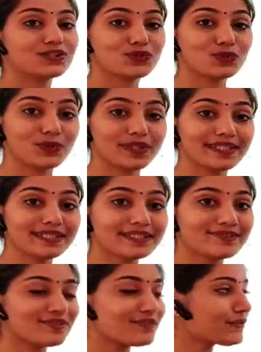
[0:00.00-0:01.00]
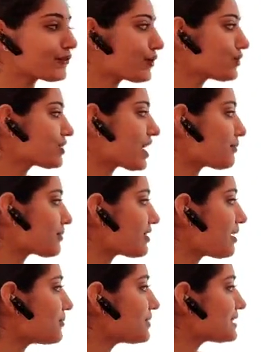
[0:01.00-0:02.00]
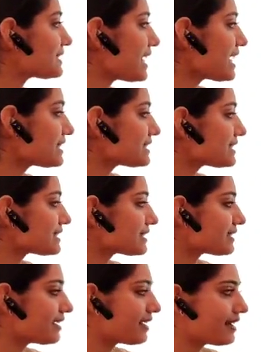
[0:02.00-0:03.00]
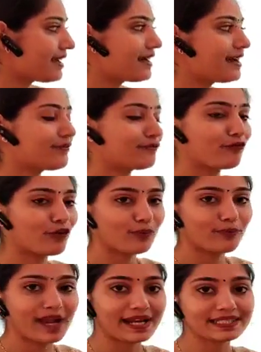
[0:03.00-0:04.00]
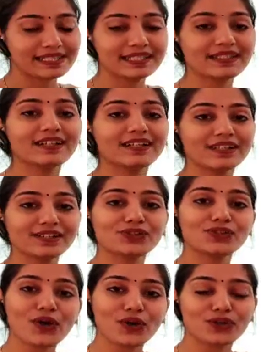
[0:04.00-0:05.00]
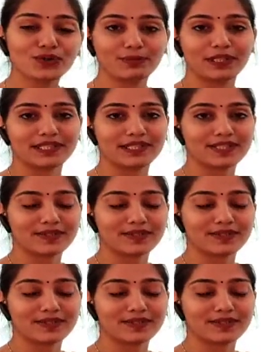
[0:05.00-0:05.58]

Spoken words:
Students, we were on chapter number 6, formatting a document.